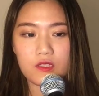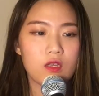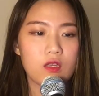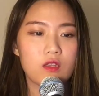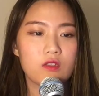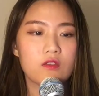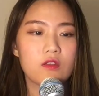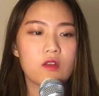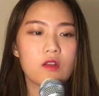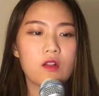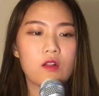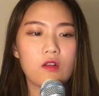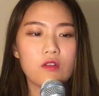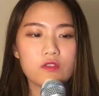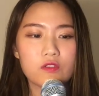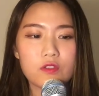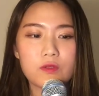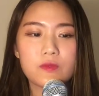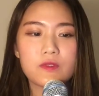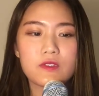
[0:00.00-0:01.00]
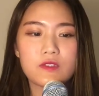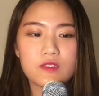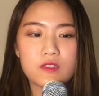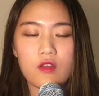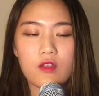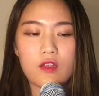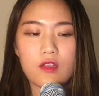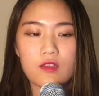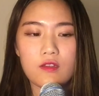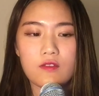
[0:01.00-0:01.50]
So closed loop system
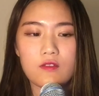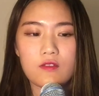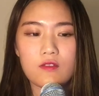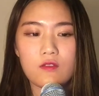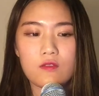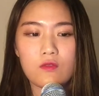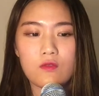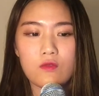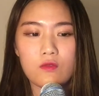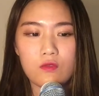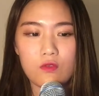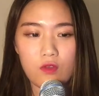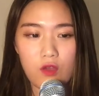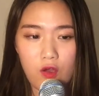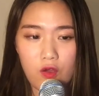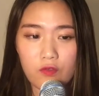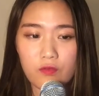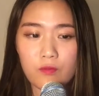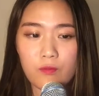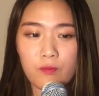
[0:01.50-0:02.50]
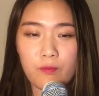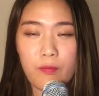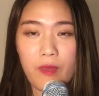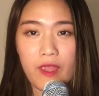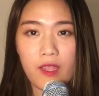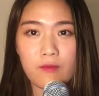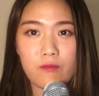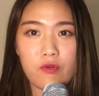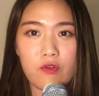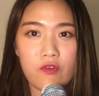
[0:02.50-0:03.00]
is
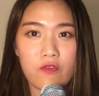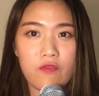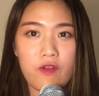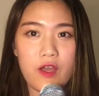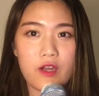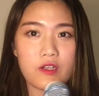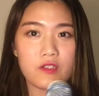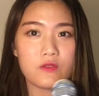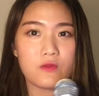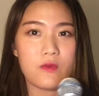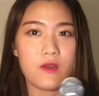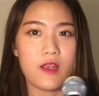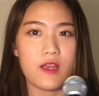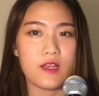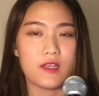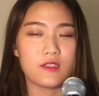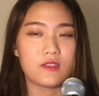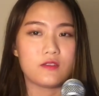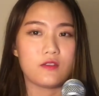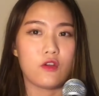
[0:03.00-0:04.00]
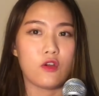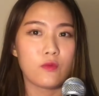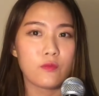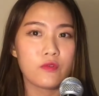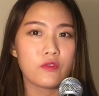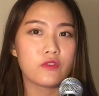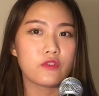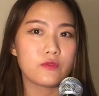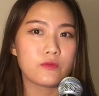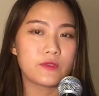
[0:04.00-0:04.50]
non-bank providers, whereas
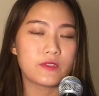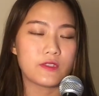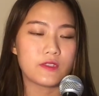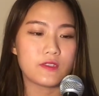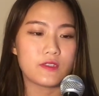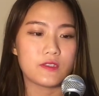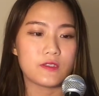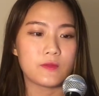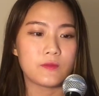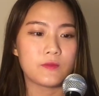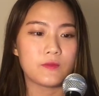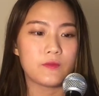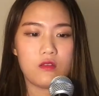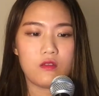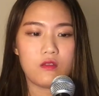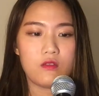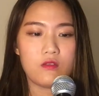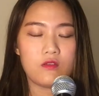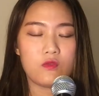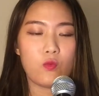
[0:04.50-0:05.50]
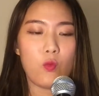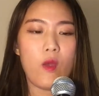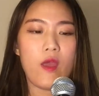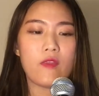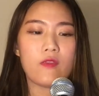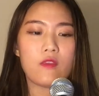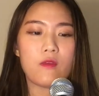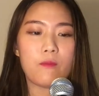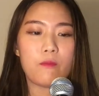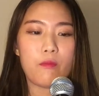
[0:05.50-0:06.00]
open loop system is
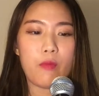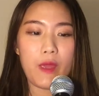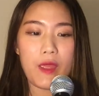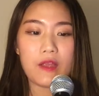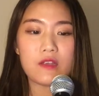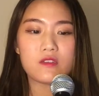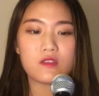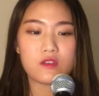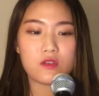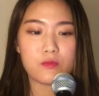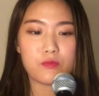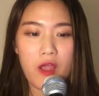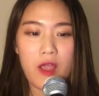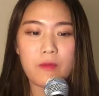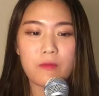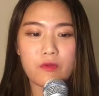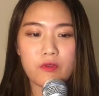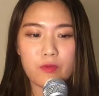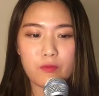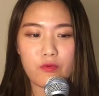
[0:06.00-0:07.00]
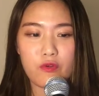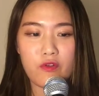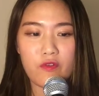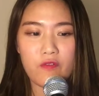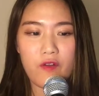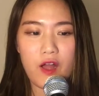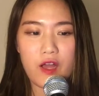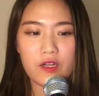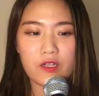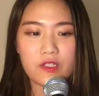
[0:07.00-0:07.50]
when the banks are the primary
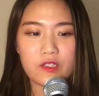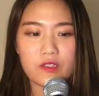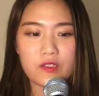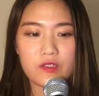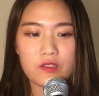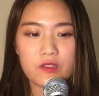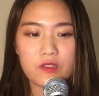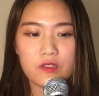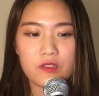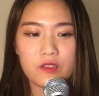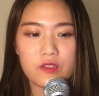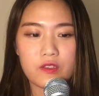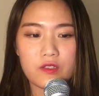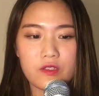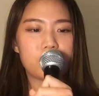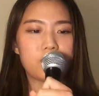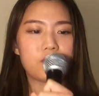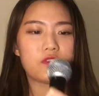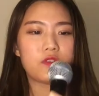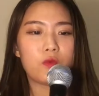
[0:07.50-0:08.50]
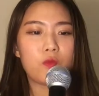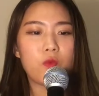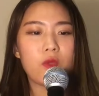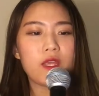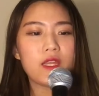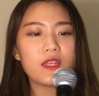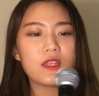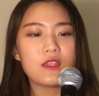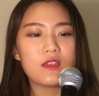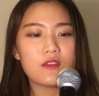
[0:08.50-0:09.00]
providers. The
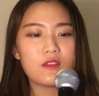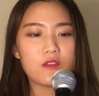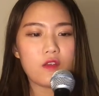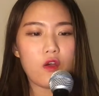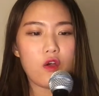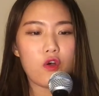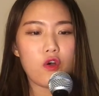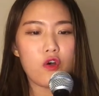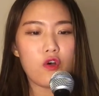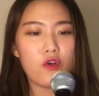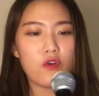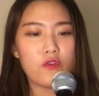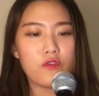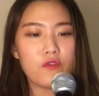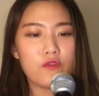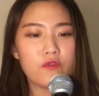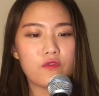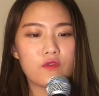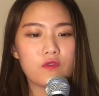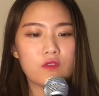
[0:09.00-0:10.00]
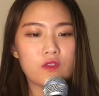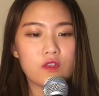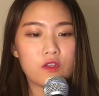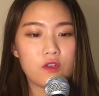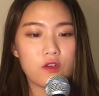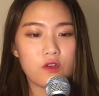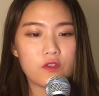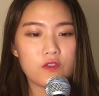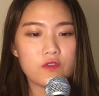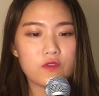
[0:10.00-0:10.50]
weakness of
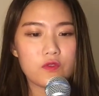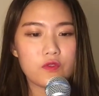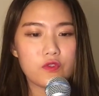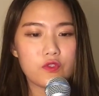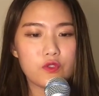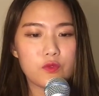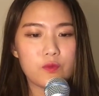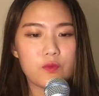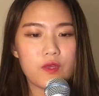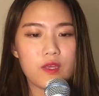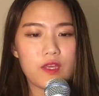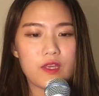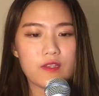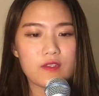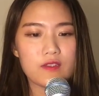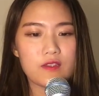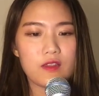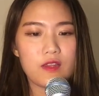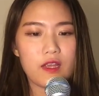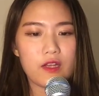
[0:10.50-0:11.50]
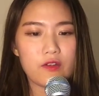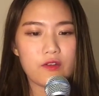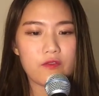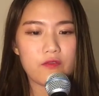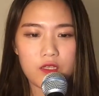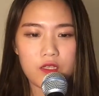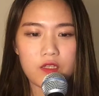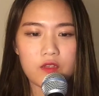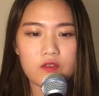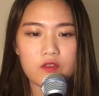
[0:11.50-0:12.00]
closed loop is lack of
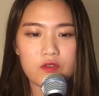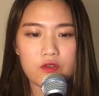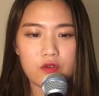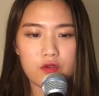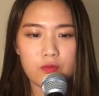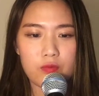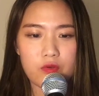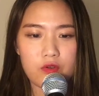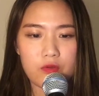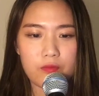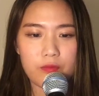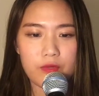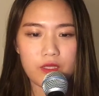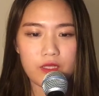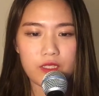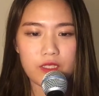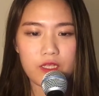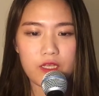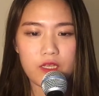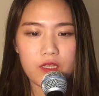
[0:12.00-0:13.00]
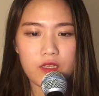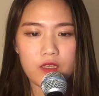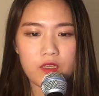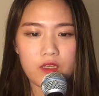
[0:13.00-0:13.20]
interoperability.